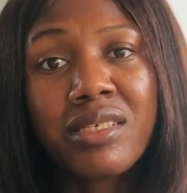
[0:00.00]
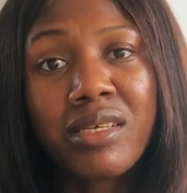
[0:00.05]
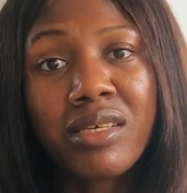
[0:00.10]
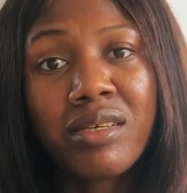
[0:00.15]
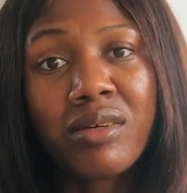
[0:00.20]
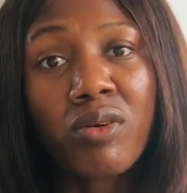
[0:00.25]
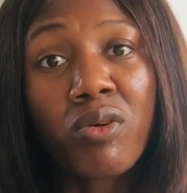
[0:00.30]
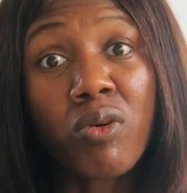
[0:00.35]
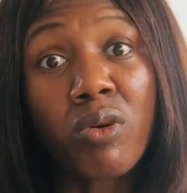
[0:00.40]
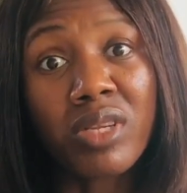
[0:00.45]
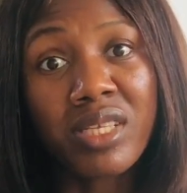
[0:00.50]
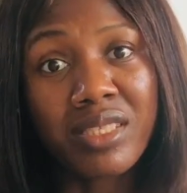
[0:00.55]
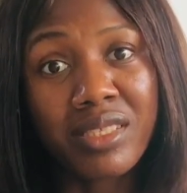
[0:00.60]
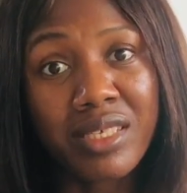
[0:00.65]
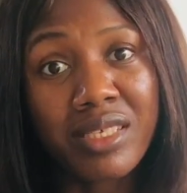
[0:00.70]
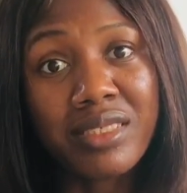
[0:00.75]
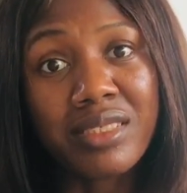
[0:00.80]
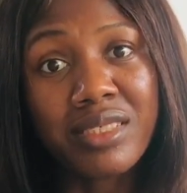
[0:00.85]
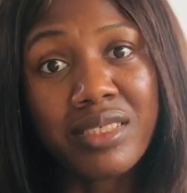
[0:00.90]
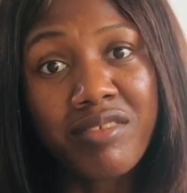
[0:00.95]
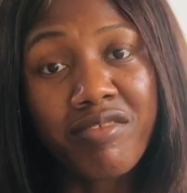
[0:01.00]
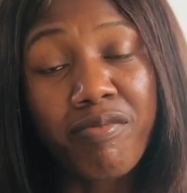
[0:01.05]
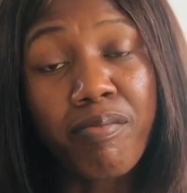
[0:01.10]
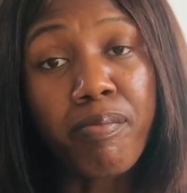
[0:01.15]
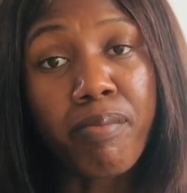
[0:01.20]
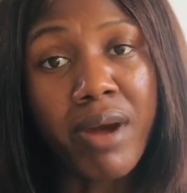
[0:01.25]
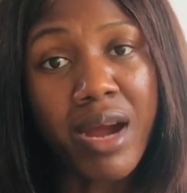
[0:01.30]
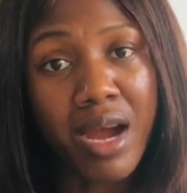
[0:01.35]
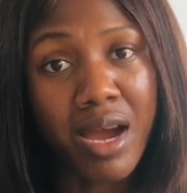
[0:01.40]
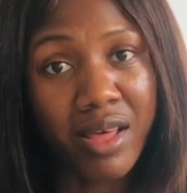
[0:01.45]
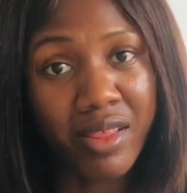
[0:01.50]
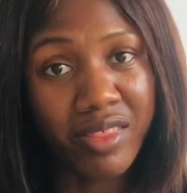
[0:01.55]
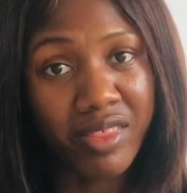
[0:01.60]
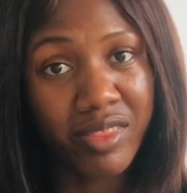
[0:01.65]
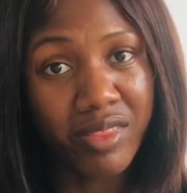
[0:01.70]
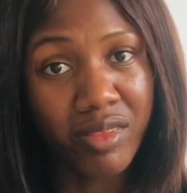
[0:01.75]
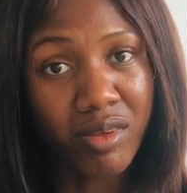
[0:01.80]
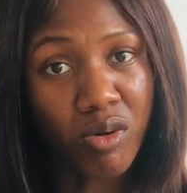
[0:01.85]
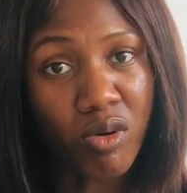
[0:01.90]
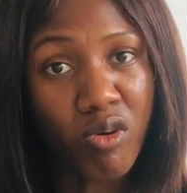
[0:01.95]
the qualitative
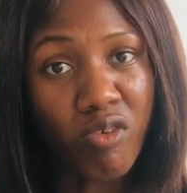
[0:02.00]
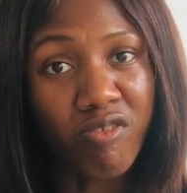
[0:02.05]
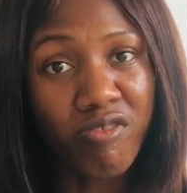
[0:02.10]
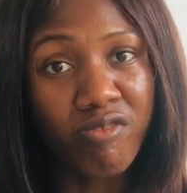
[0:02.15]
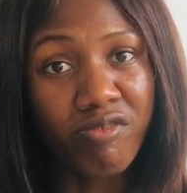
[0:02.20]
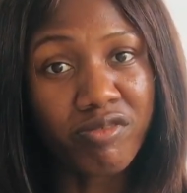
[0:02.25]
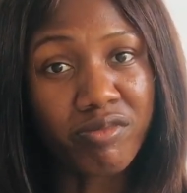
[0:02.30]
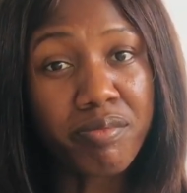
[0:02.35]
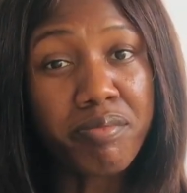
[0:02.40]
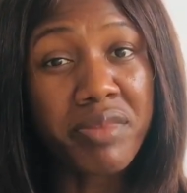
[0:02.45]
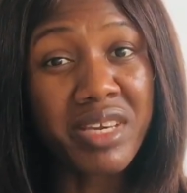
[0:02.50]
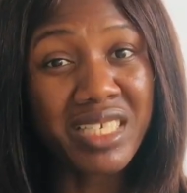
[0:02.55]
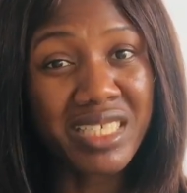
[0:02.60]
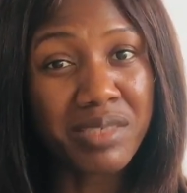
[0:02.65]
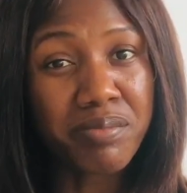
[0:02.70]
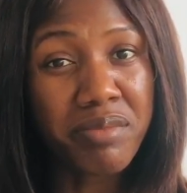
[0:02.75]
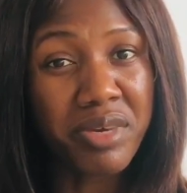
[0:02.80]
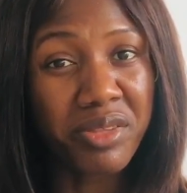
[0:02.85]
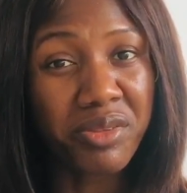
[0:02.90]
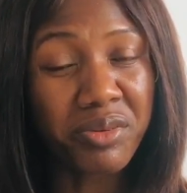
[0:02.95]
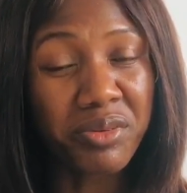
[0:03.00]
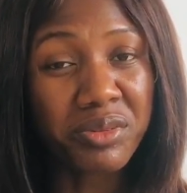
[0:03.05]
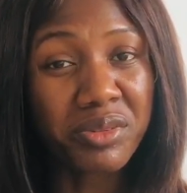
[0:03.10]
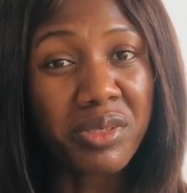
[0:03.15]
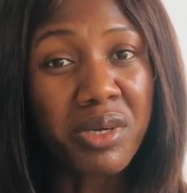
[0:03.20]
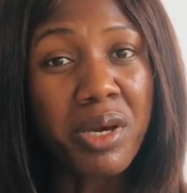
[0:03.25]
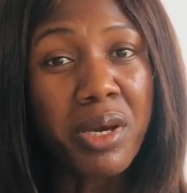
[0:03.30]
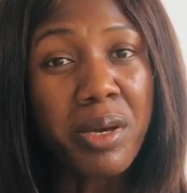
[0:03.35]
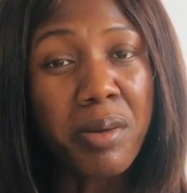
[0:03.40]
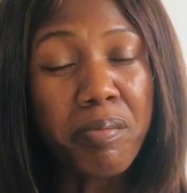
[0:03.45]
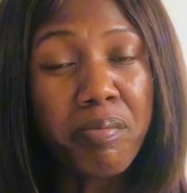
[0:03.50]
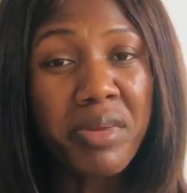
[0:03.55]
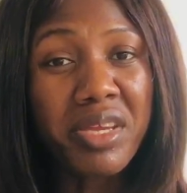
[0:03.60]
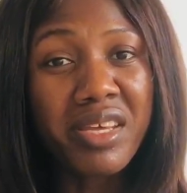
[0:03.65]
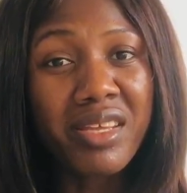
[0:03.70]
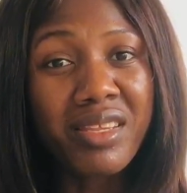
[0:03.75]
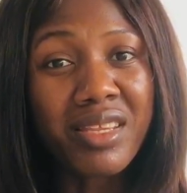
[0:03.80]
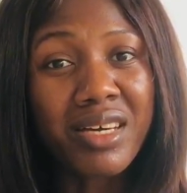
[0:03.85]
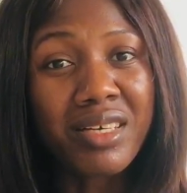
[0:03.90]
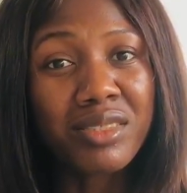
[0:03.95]
path of mixed method,
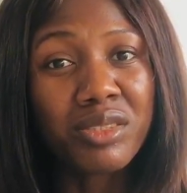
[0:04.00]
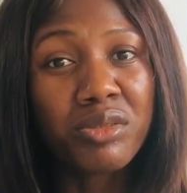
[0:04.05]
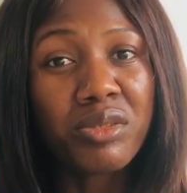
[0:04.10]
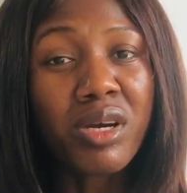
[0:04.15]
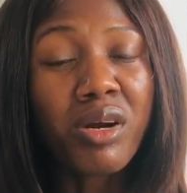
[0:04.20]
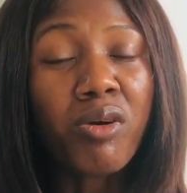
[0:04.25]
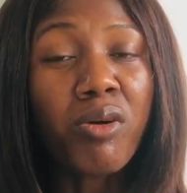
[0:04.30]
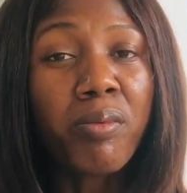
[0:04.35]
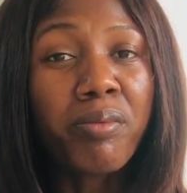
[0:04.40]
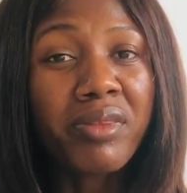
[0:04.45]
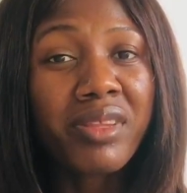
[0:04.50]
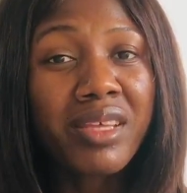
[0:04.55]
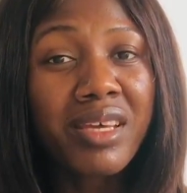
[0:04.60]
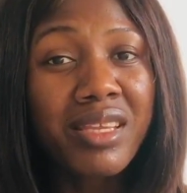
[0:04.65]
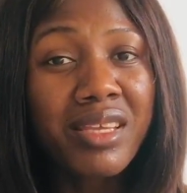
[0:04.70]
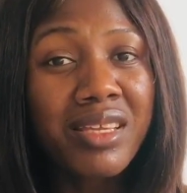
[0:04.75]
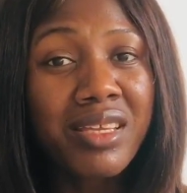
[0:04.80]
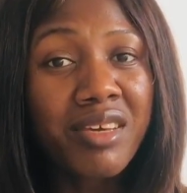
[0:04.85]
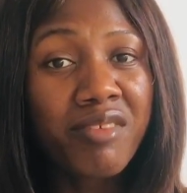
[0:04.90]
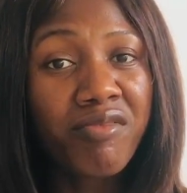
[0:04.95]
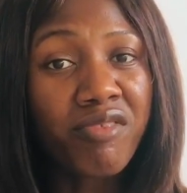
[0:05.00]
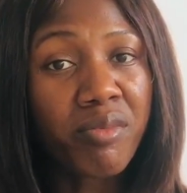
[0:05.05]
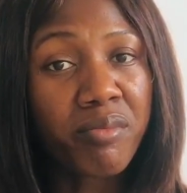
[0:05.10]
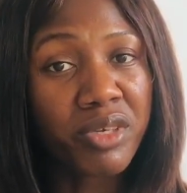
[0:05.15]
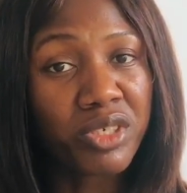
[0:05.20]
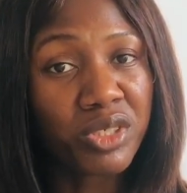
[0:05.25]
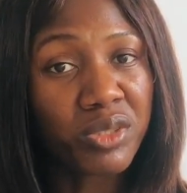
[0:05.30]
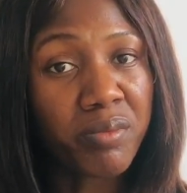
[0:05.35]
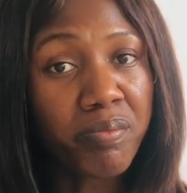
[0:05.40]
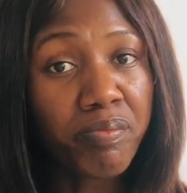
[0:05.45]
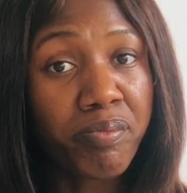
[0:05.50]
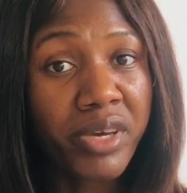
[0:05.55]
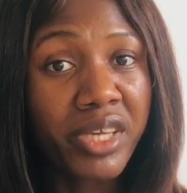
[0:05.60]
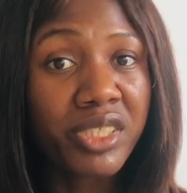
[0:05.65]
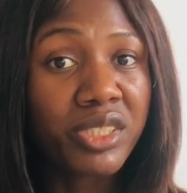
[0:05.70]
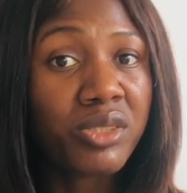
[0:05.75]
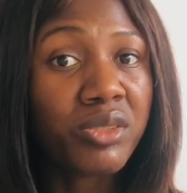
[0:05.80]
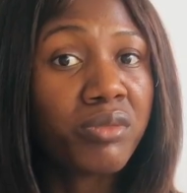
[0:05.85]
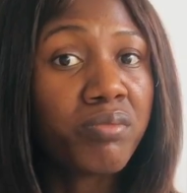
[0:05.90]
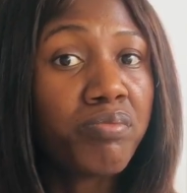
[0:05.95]
meaning that you are obtaining information
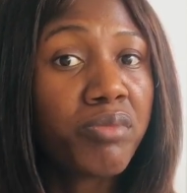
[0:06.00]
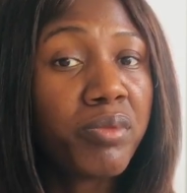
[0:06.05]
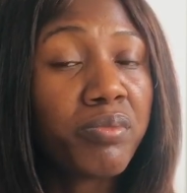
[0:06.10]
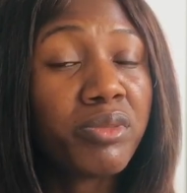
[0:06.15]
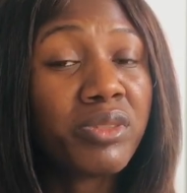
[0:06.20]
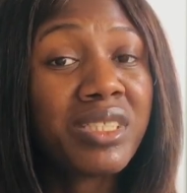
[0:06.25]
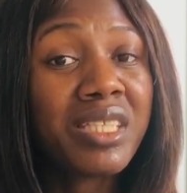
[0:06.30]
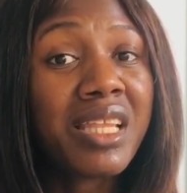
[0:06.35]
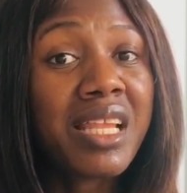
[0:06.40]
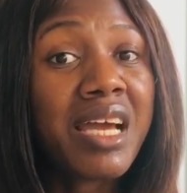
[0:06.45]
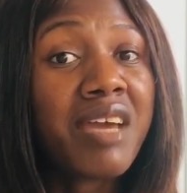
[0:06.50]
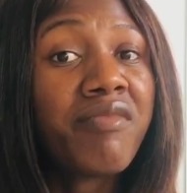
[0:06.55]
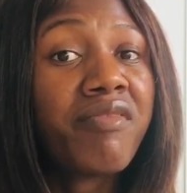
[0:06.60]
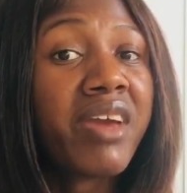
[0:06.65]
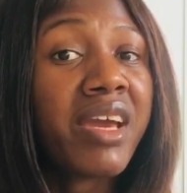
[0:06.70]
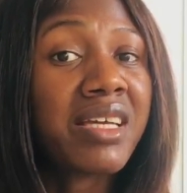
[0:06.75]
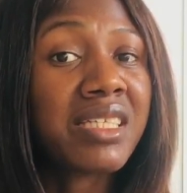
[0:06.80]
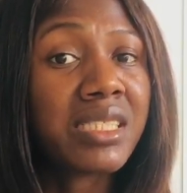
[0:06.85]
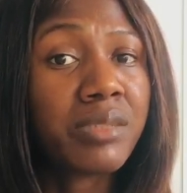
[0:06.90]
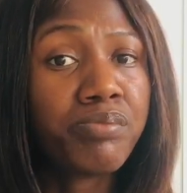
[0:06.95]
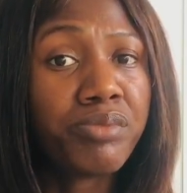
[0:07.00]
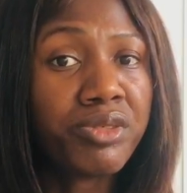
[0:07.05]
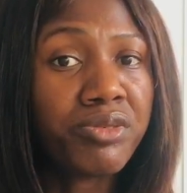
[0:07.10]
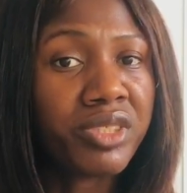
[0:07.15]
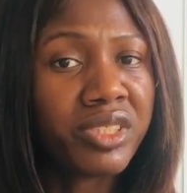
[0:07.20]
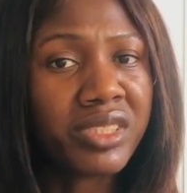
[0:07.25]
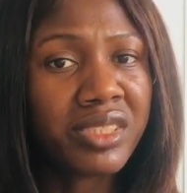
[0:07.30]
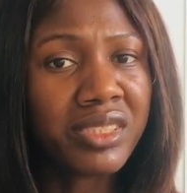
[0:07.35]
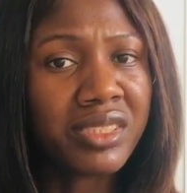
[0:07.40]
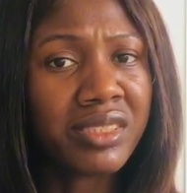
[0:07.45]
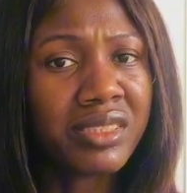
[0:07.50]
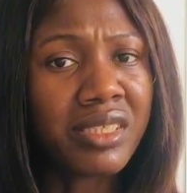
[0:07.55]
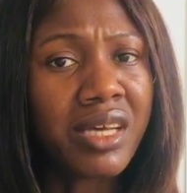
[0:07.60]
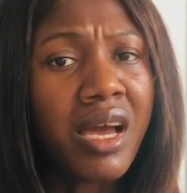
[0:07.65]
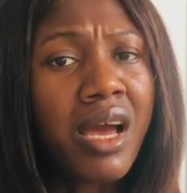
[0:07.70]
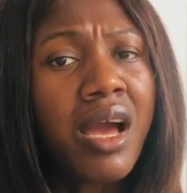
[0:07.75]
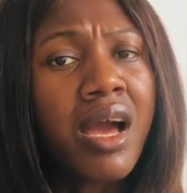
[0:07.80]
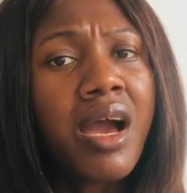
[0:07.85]
based on people's life experiences,